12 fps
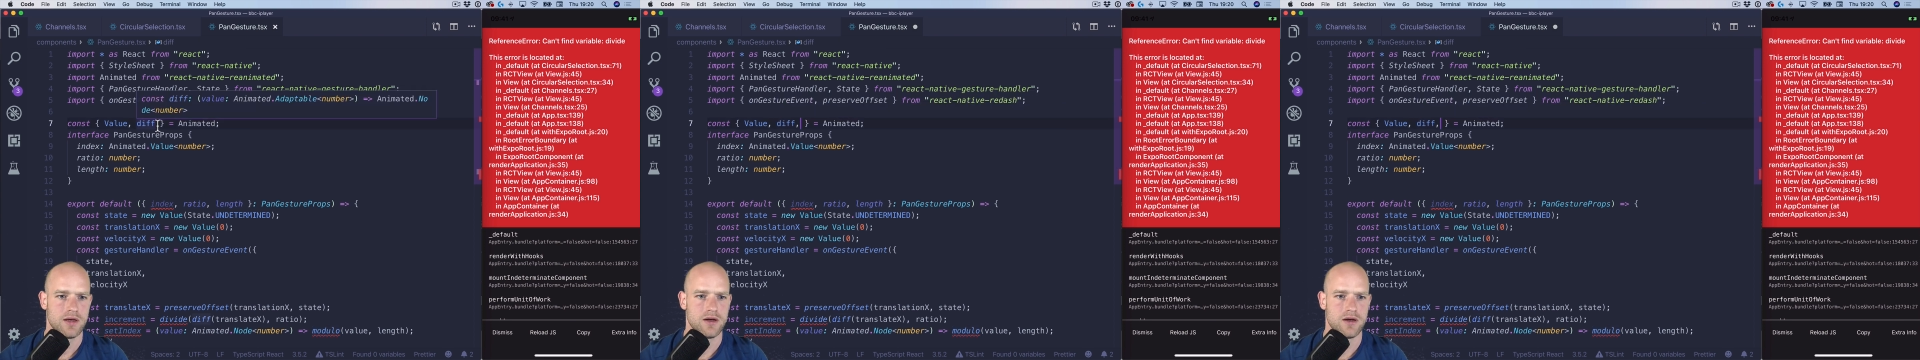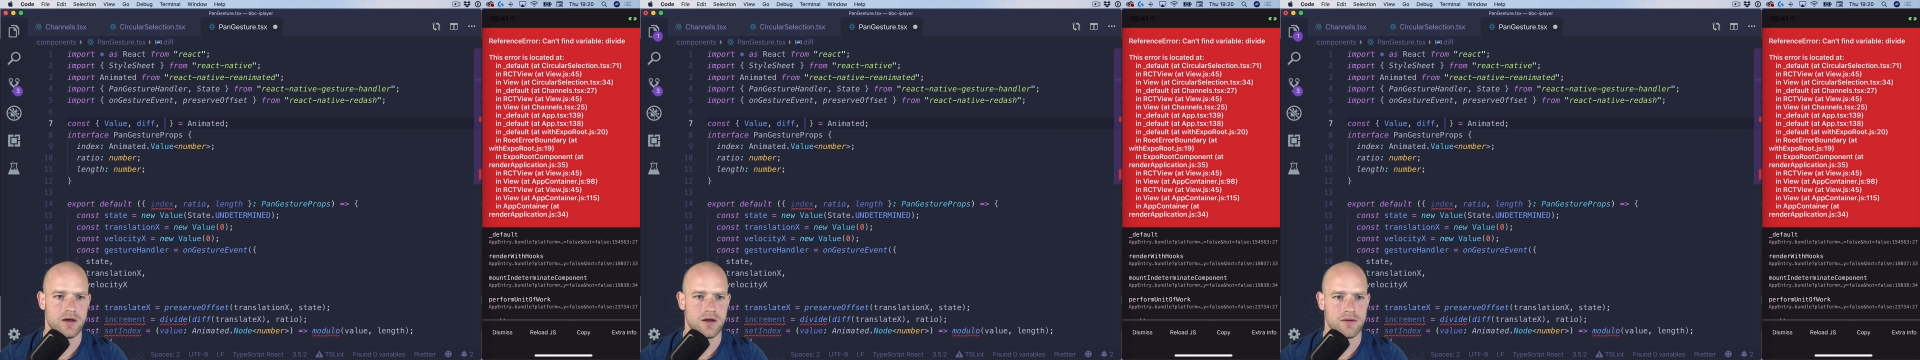
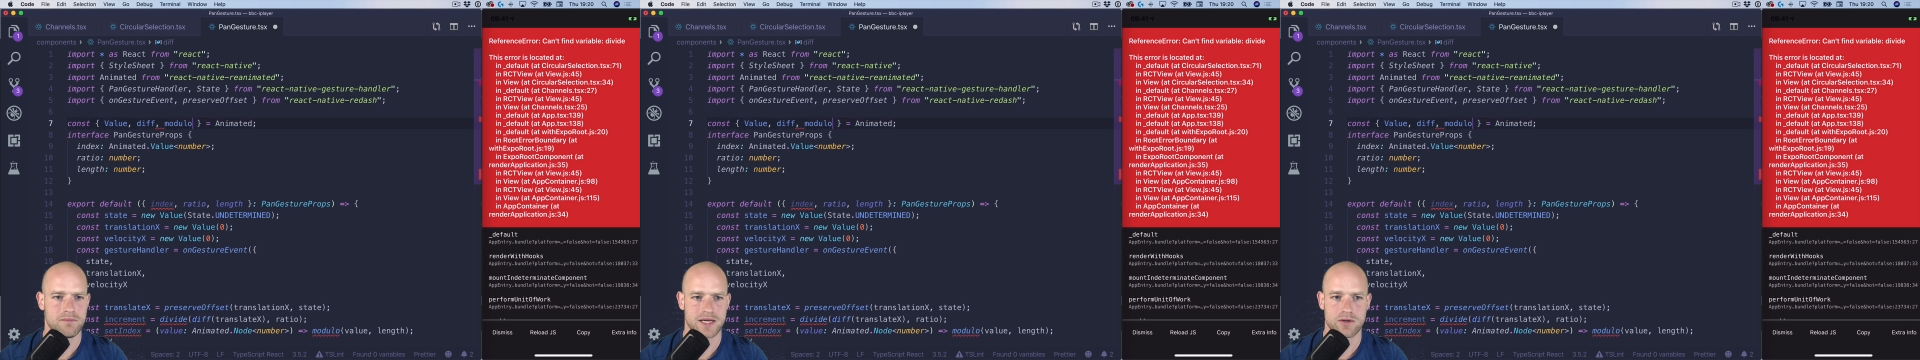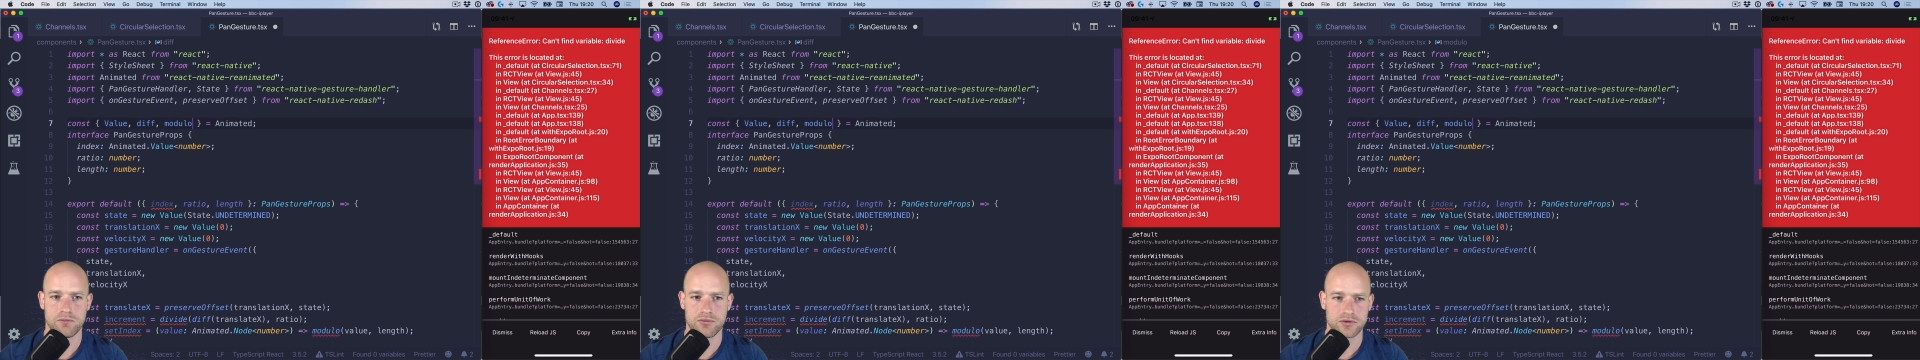My
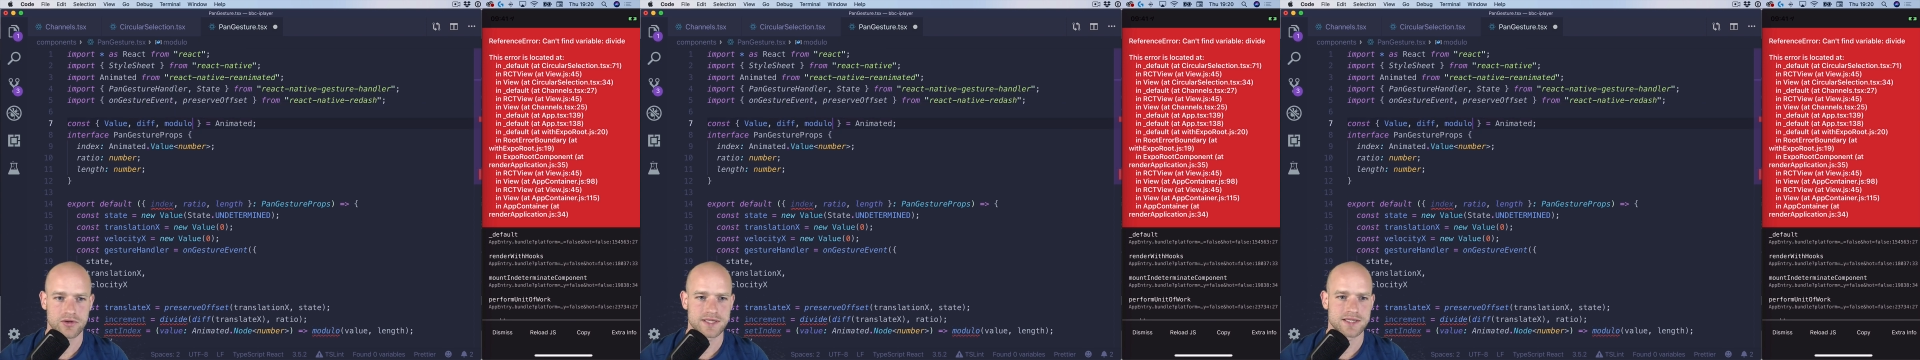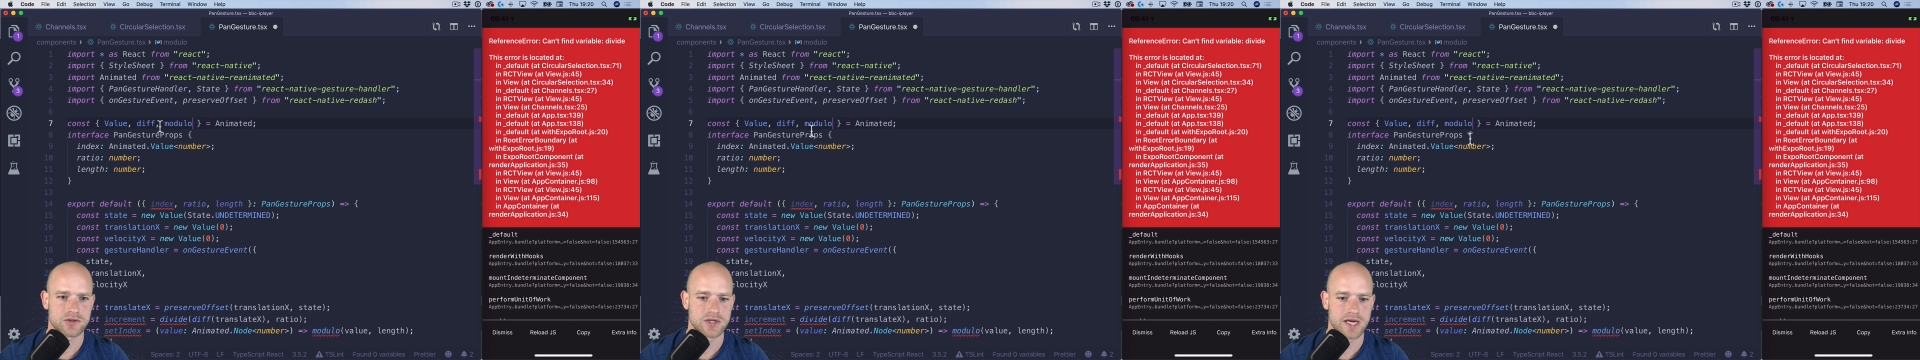computer
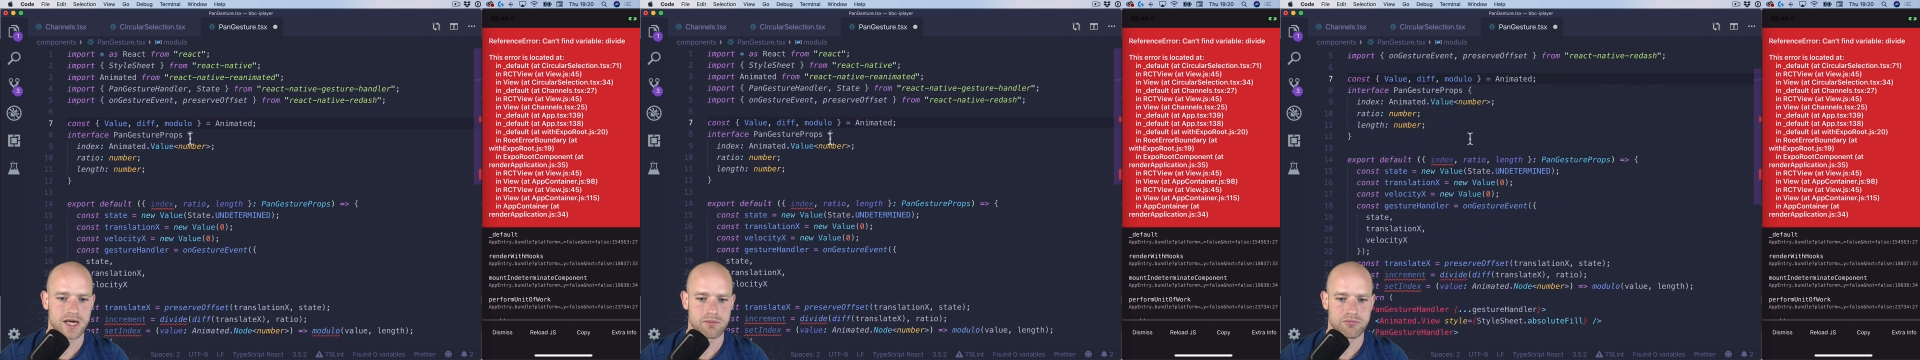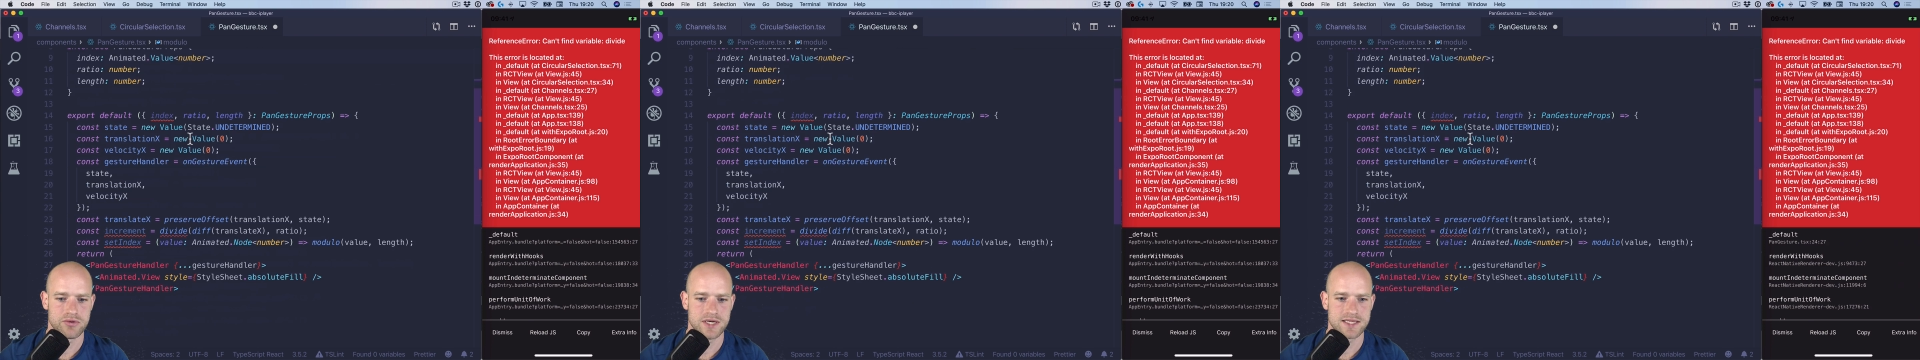is actually
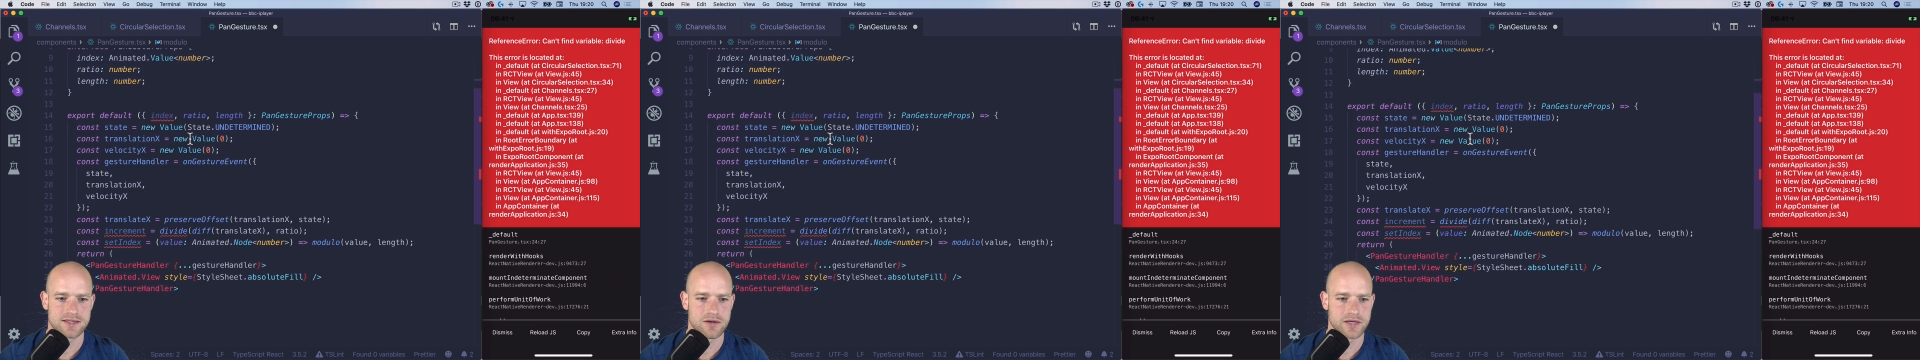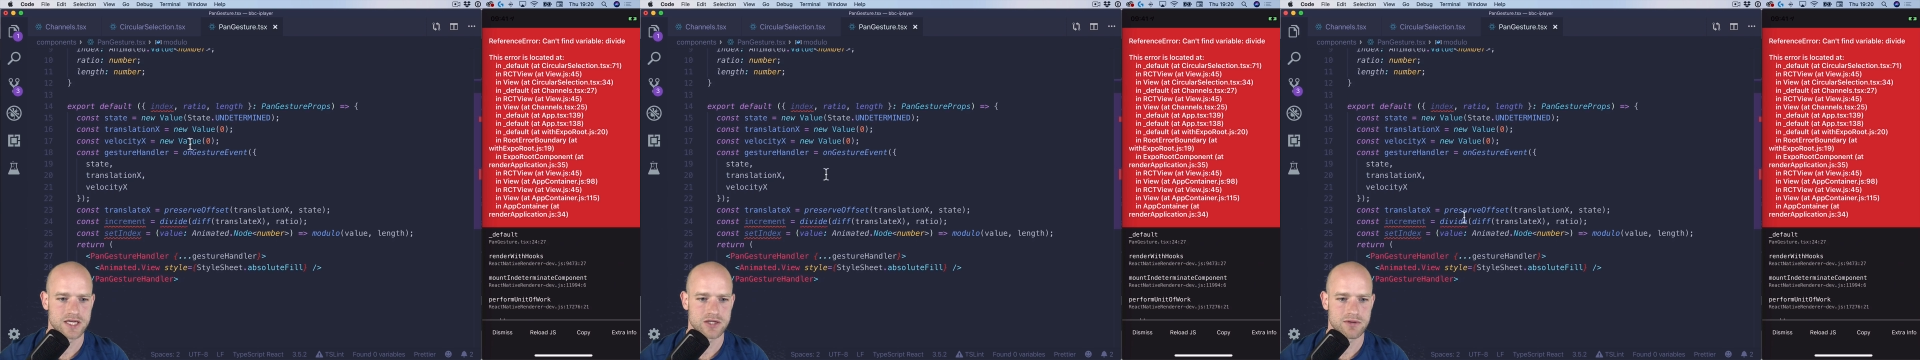like pretty
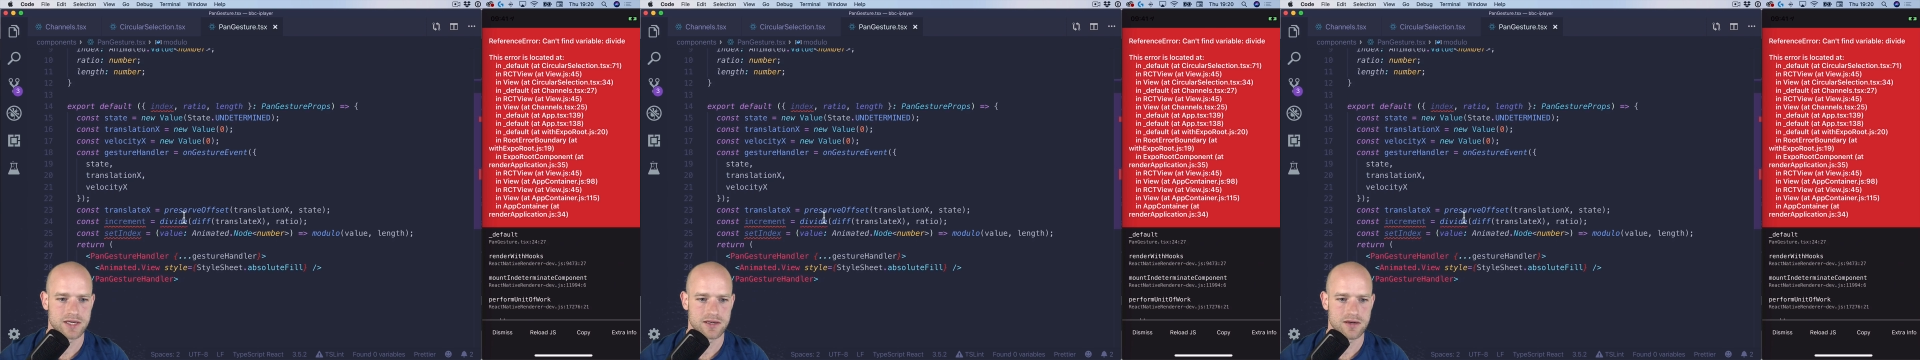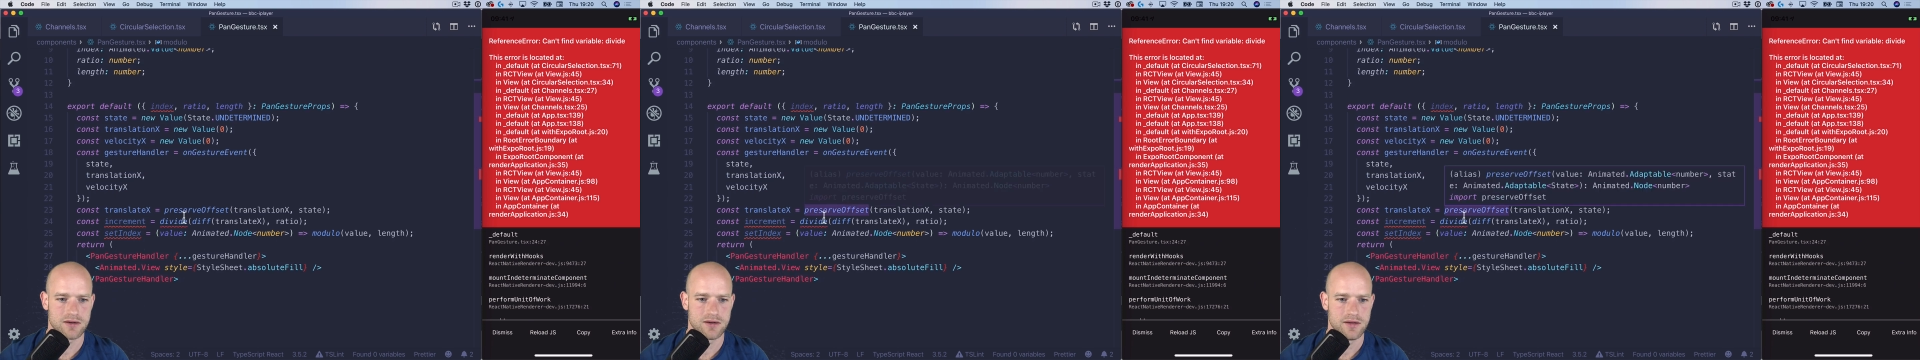sluggish right now,